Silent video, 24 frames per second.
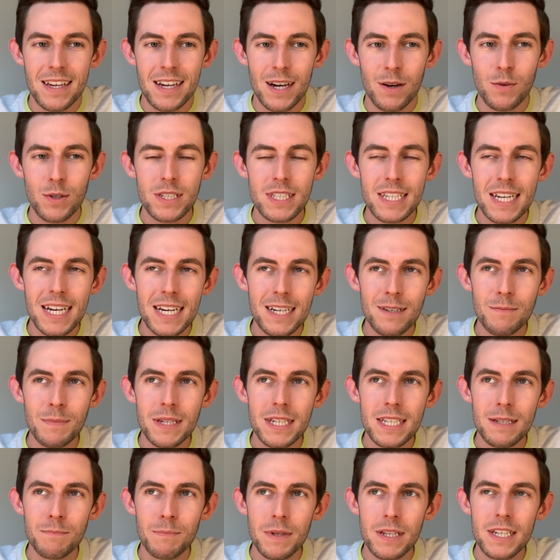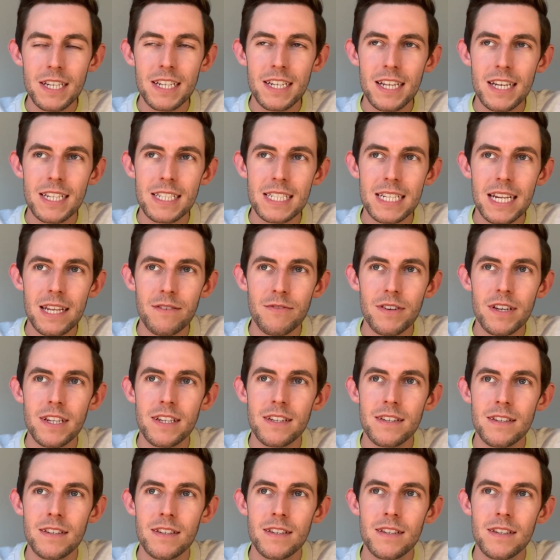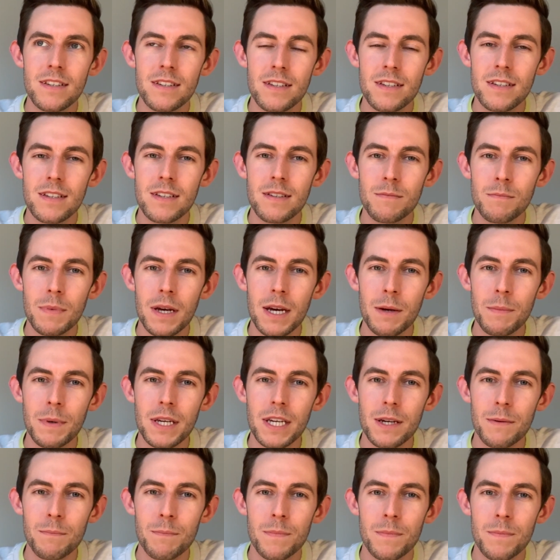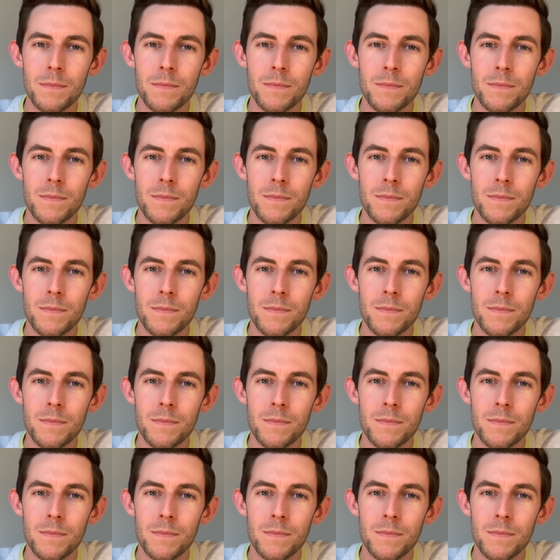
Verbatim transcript: I wonder how many billionaires live in Birmingham.